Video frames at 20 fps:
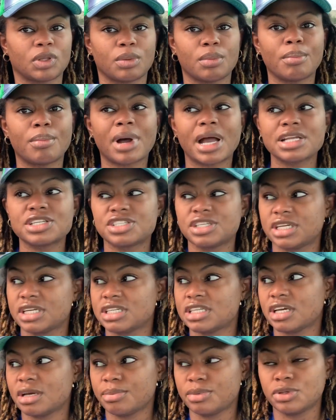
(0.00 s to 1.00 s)
my
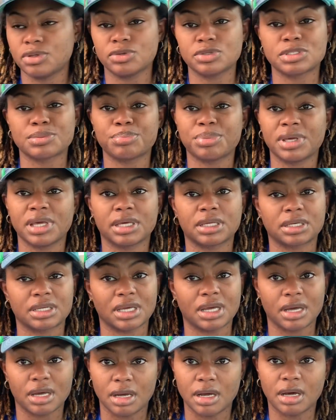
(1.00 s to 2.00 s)
G&Ws picked
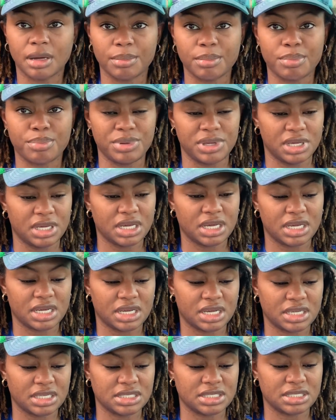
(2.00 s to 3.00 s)
up
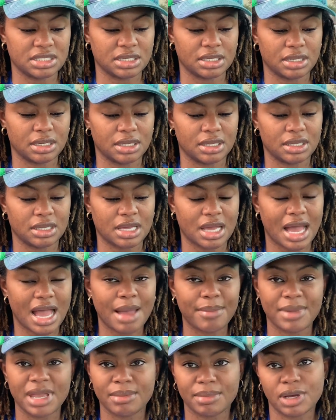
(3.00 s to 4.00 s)
because
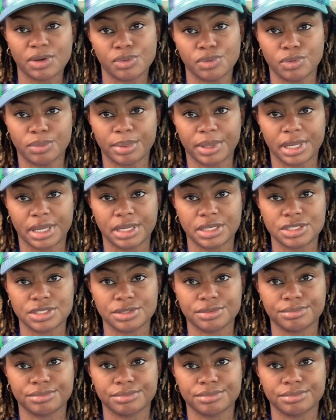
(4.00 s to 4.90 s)
I made my Google page.